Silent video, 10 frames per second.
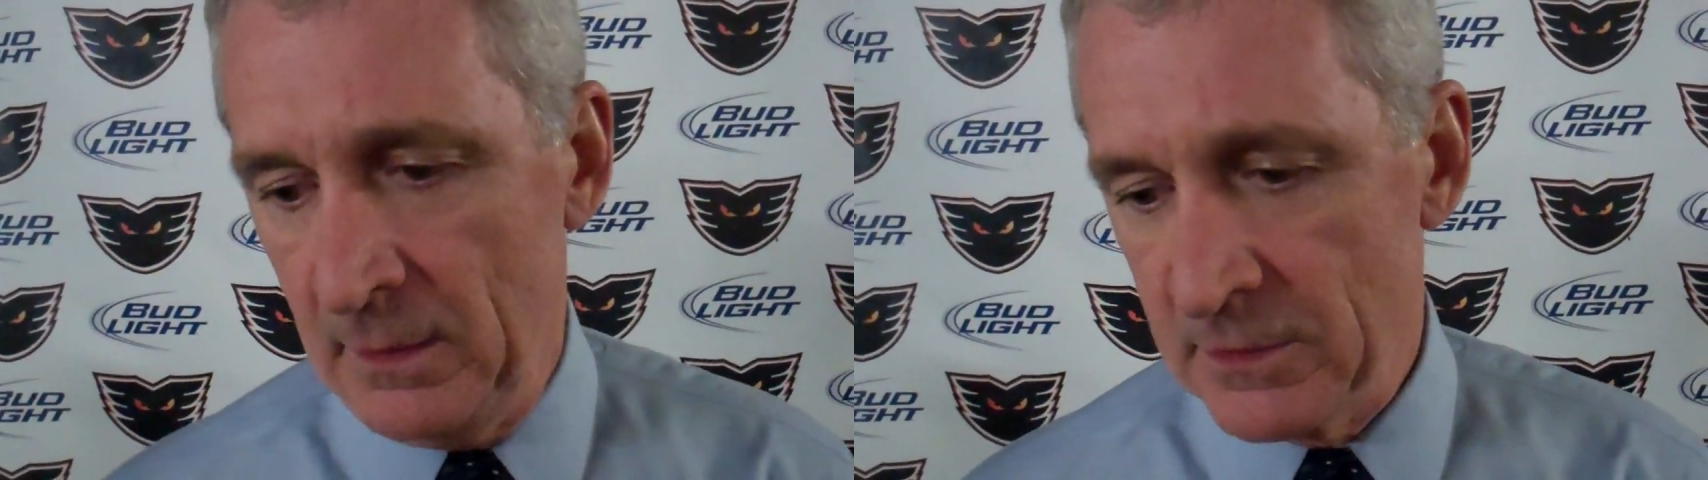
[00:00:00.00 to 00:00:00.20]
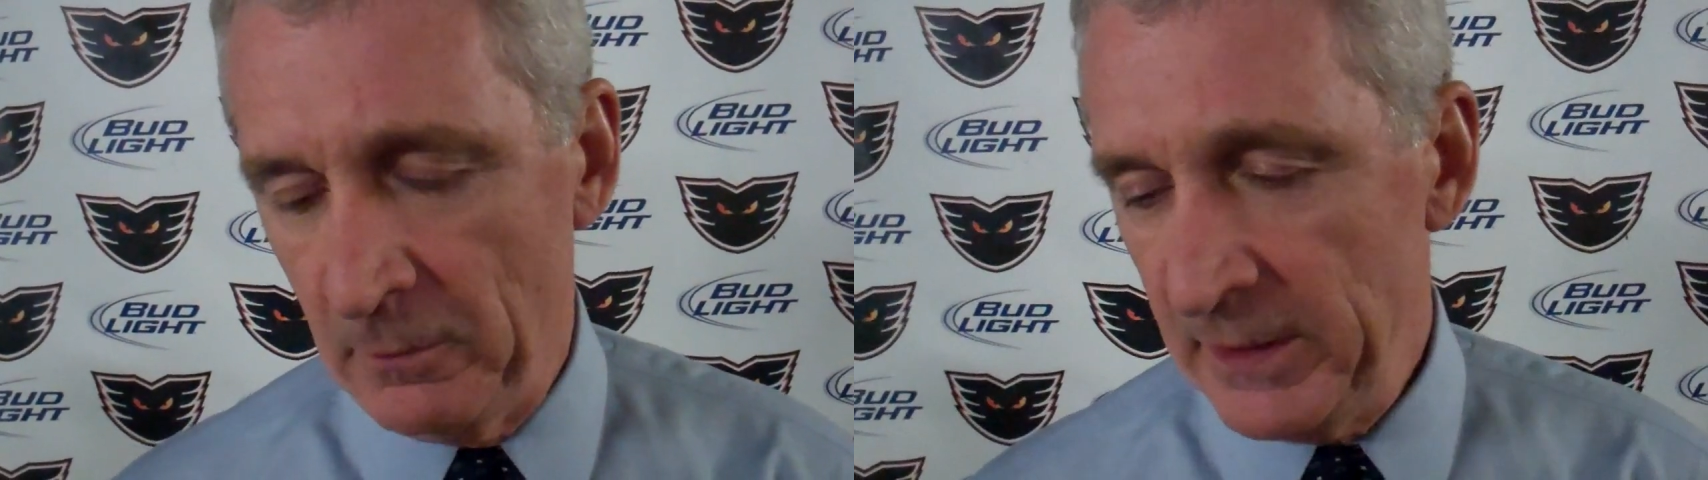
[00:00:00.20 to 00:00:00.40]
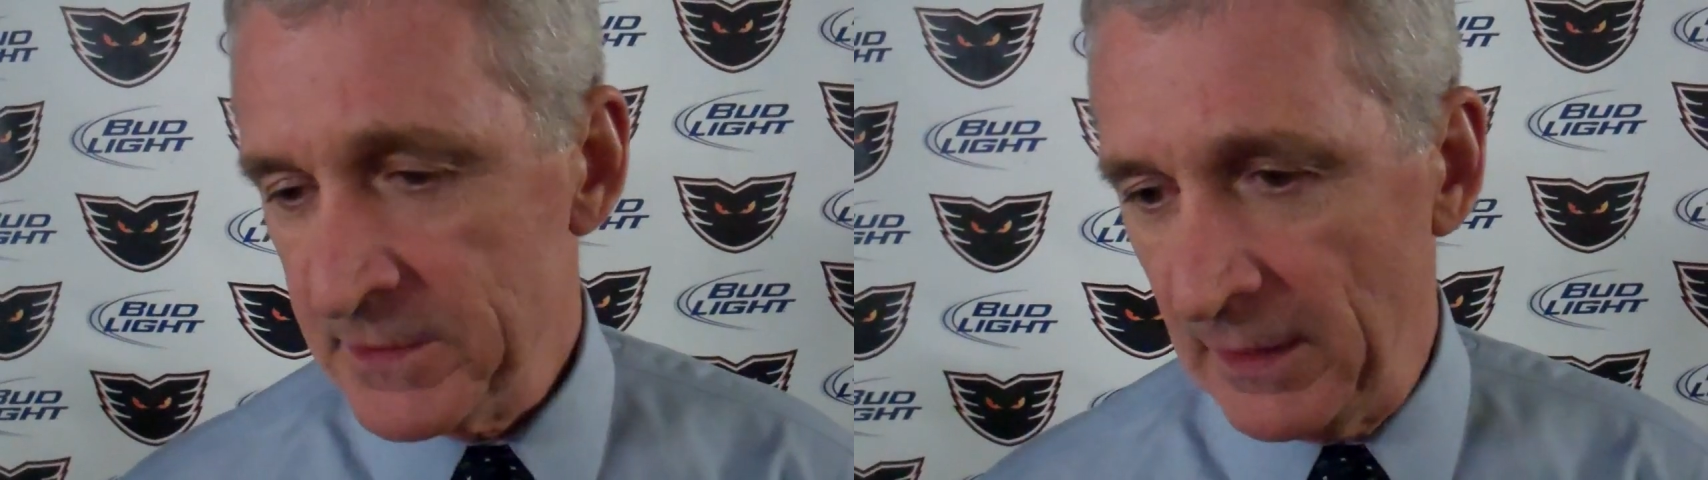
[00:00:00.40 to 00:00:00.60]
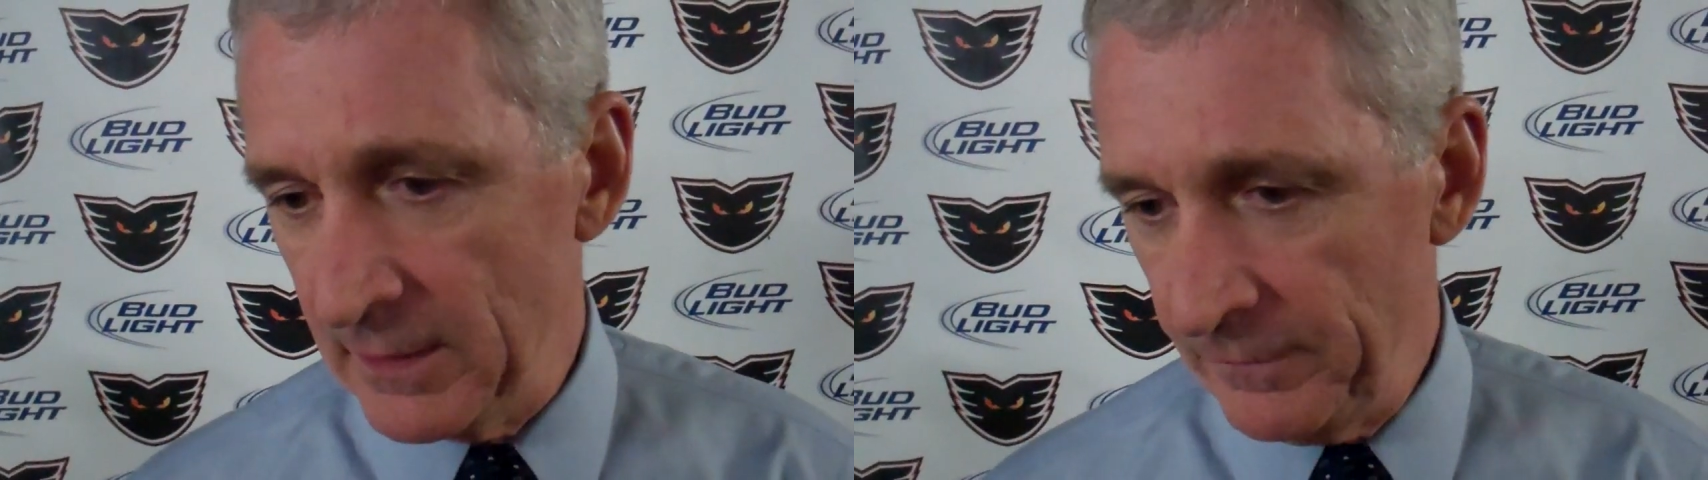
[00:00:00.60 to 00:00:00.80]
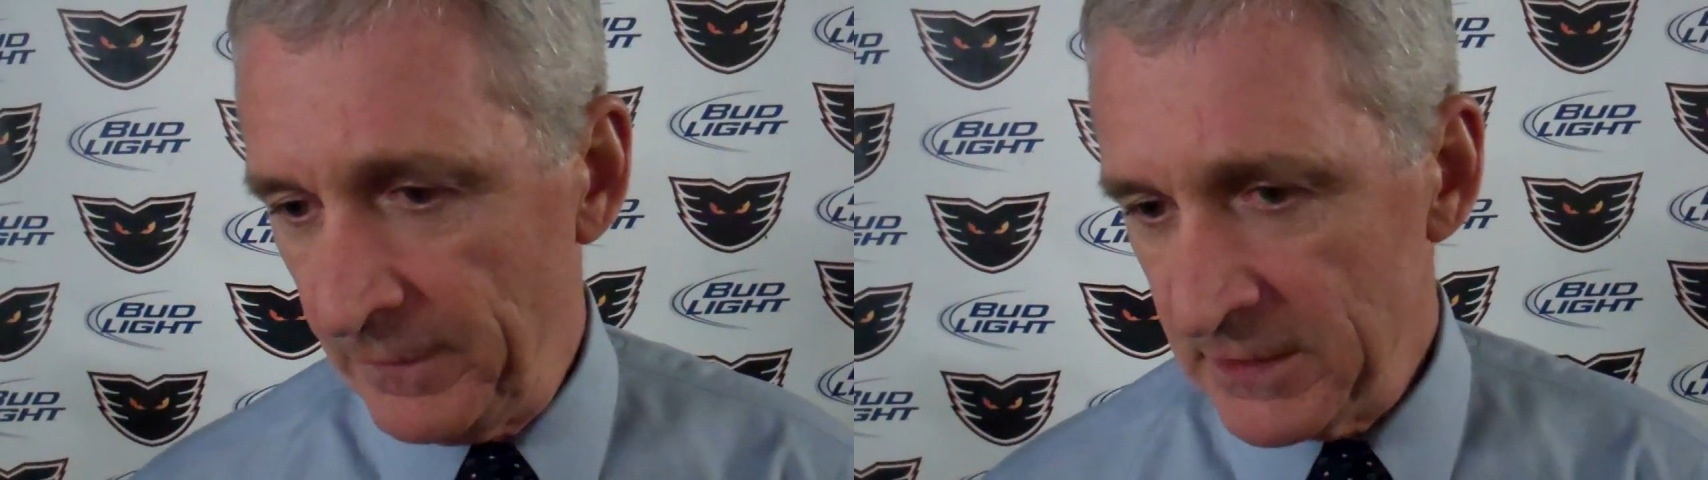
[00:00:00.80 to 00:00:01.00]
he's a weak
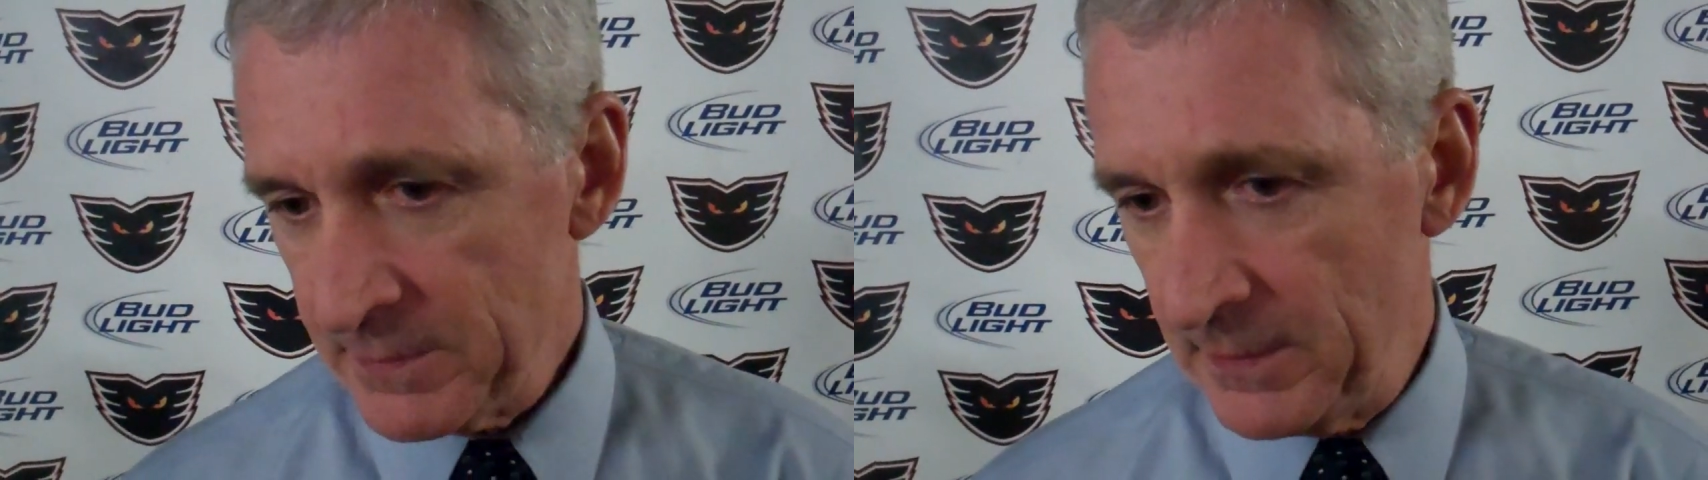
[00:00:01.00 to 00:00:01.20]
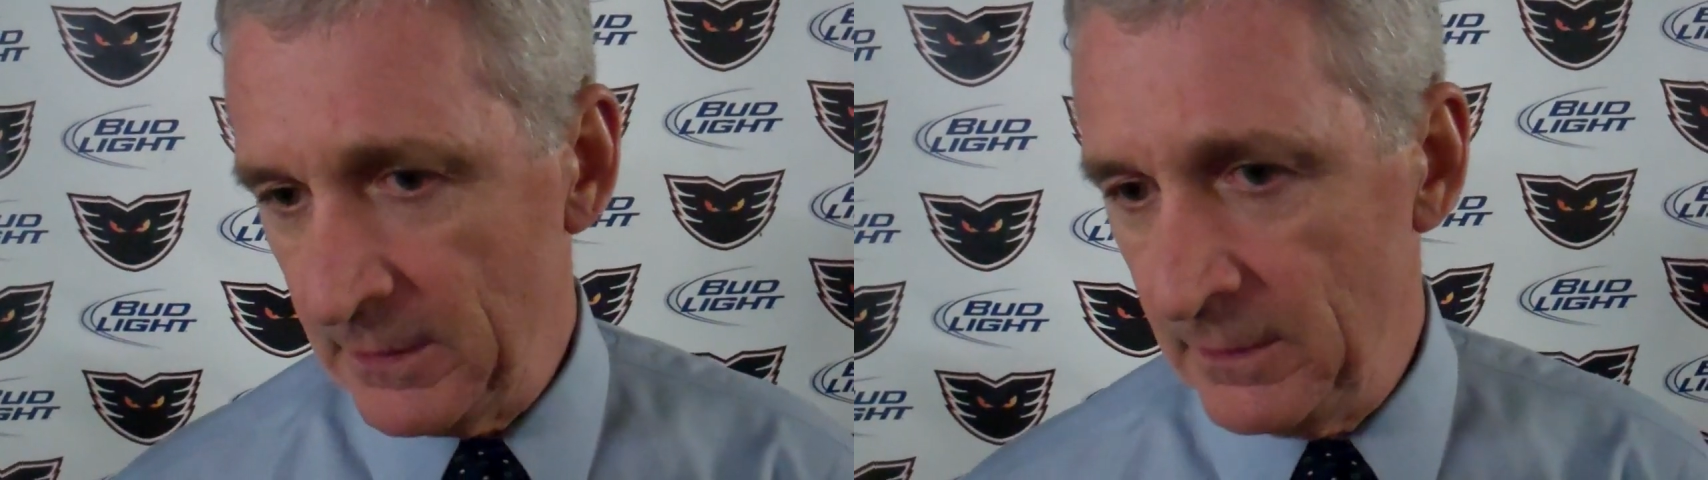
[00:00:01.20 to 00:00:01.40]
side defenseman,